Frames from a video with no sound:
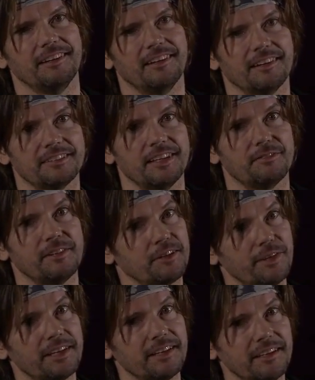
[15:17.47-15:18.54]
I'll say it really
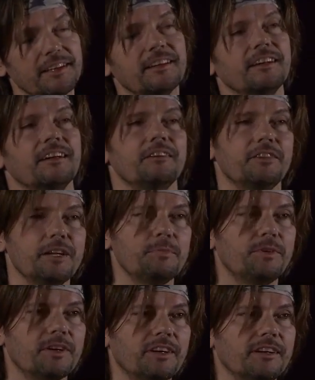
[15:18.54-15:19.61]
quickly, very
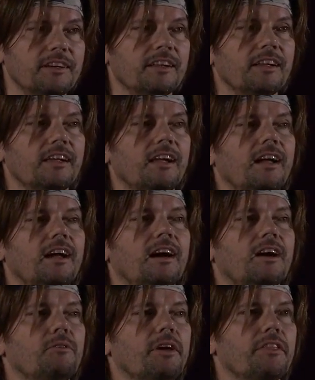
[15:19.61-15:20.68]
poor,
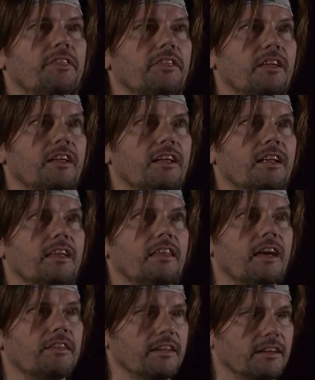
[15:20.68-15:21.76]
with
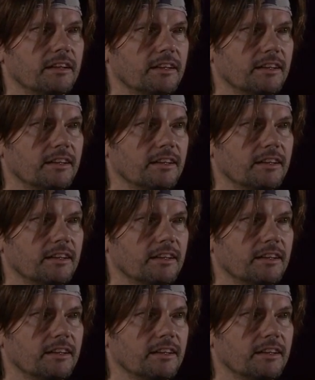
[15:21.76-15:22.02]
nothing.